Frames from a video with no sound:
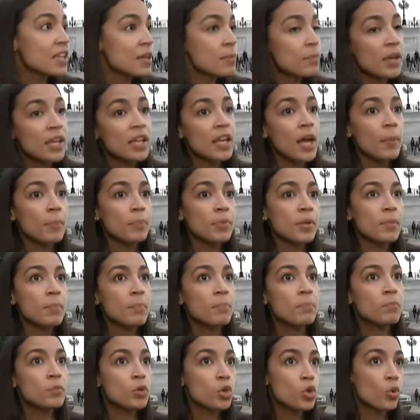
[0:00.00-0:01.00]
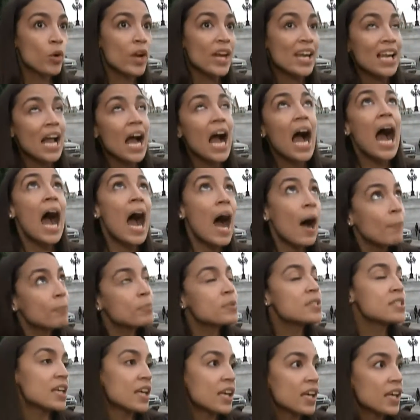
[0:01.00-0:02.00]
it may not be great
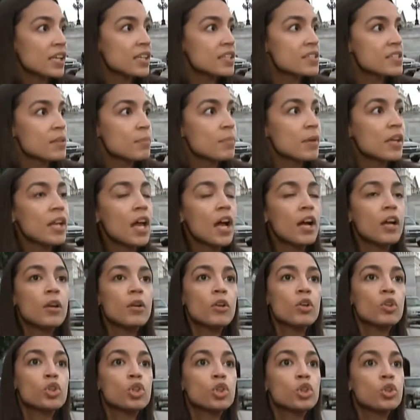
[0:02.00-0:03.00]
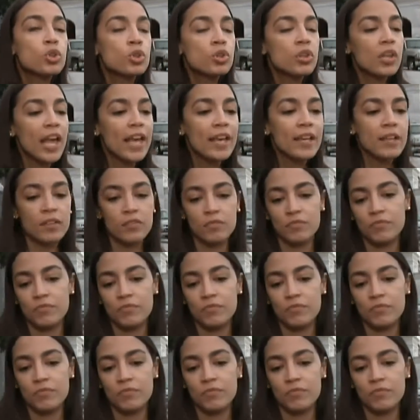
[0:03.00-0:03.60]
optics, it may not, like,